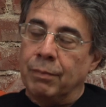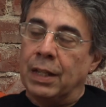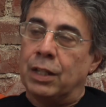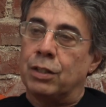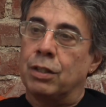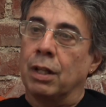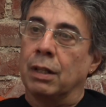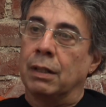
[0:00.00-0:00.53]

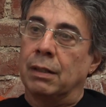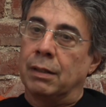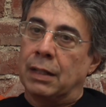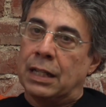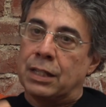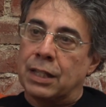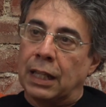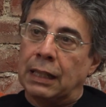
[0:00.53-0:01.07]
It's the,
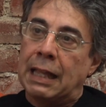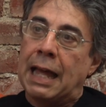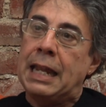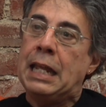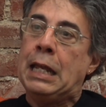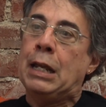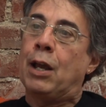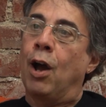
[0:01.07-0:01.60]
it's the
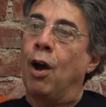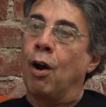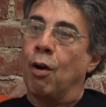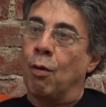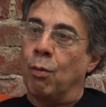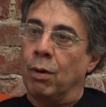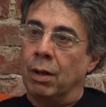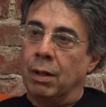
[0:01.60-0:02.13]
letting
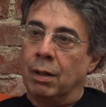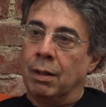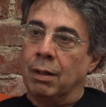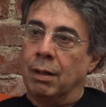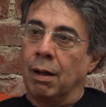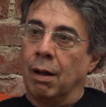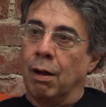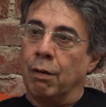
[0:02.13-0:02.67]
go
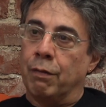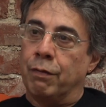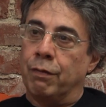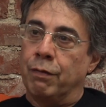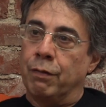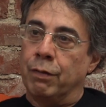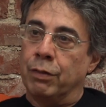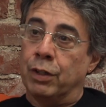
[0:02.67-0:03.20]
of
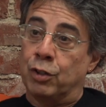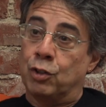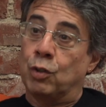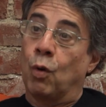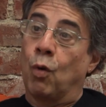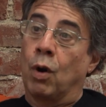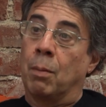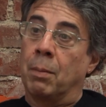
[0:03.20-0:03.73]
the
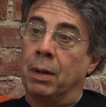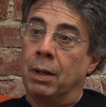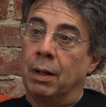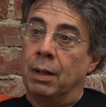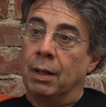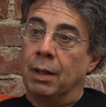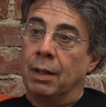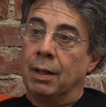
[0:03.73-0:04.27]
storm
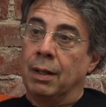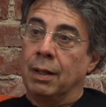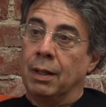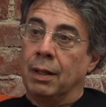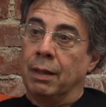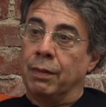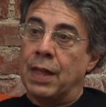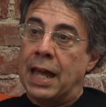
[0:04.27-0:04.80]

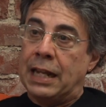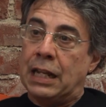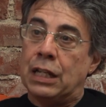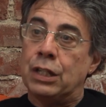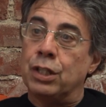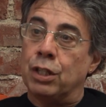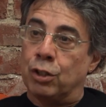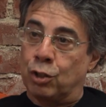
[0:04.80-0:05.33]
that
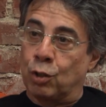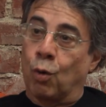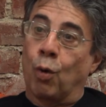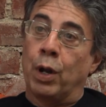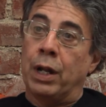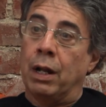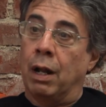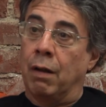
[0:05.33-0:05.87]
is the
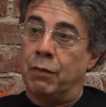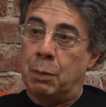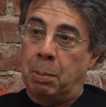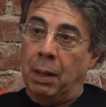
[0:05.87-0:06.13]
story of the